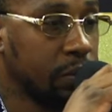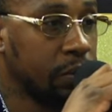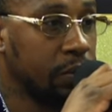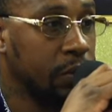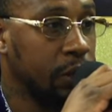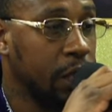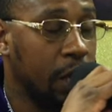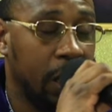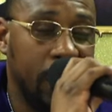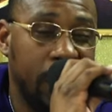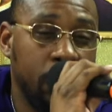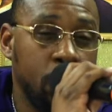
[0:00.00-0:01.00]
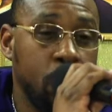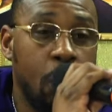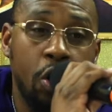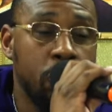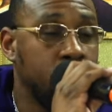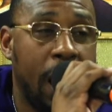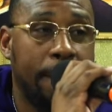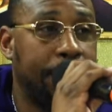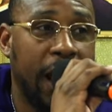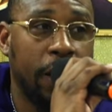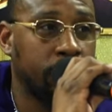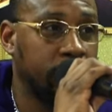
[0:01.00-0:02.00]
unworthily. And you know you're not
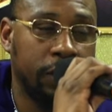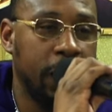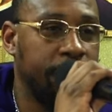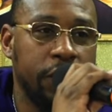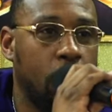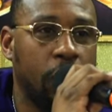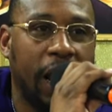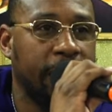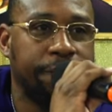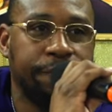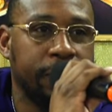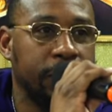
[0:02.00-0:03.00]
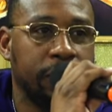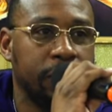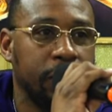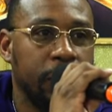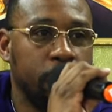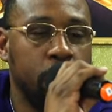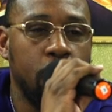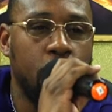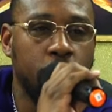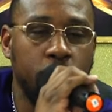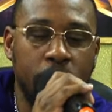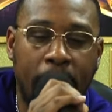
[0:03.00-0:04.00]
about giving your life for this. You
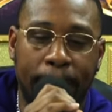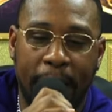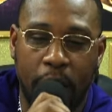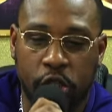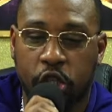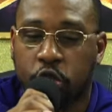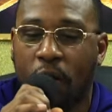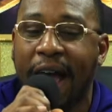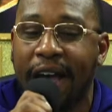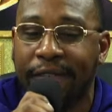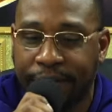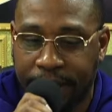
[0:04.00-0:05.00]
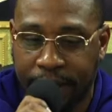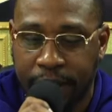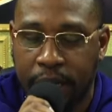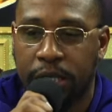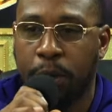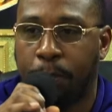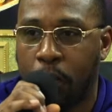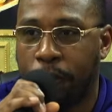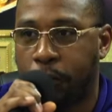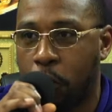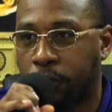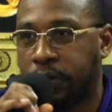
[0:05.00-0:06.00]
know you're not about striving to
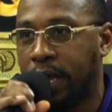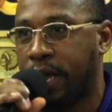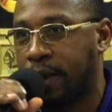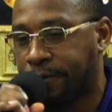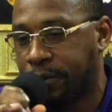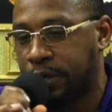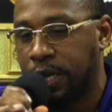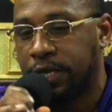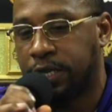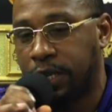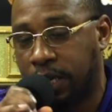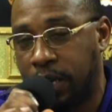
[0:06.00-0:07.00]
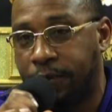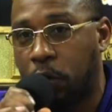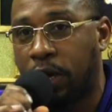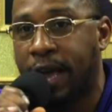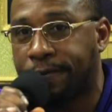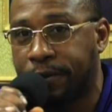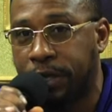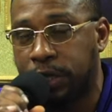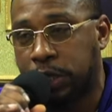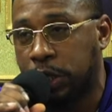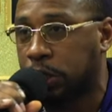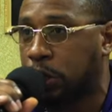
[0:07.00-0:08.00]
put forth the effort to give your life for
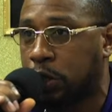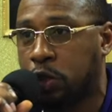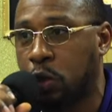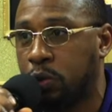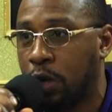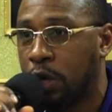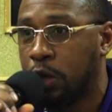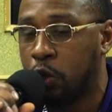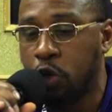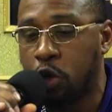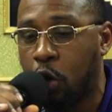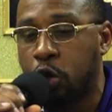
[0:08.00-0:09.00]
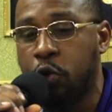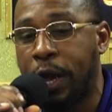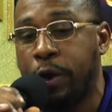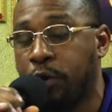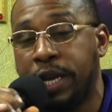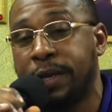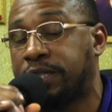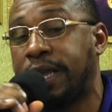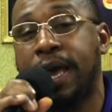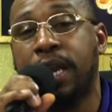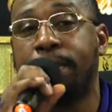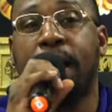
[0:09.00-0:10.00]
this. Sisters too. You know you ain't really
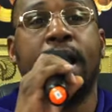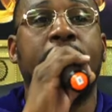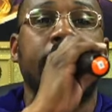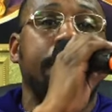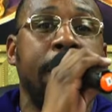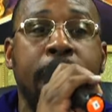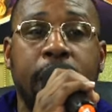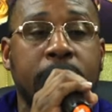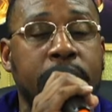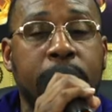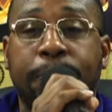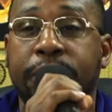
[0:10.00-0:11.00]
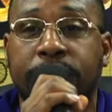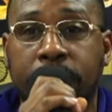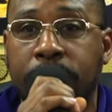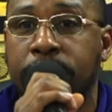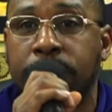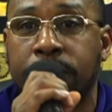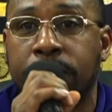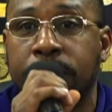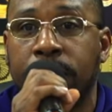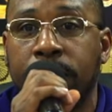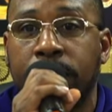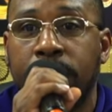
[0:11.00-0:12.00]
standing behind that man one hundred percent.
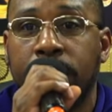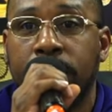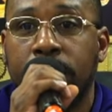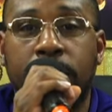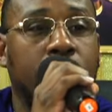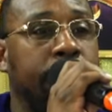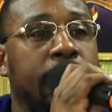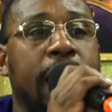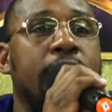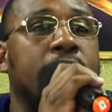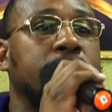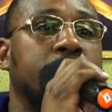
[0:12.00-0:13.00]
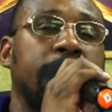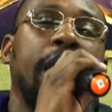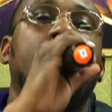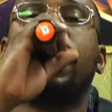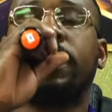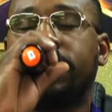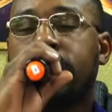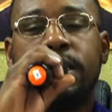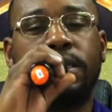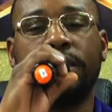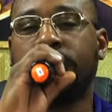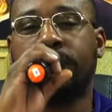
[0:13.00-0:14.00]
He come in the house and God,
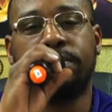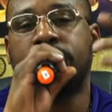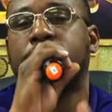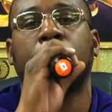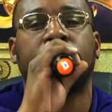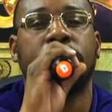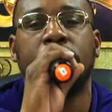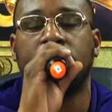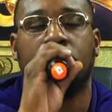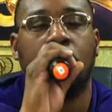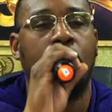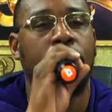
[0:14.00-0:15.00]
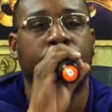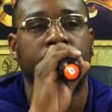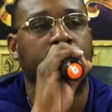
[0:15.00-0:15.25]
he just sit in the car for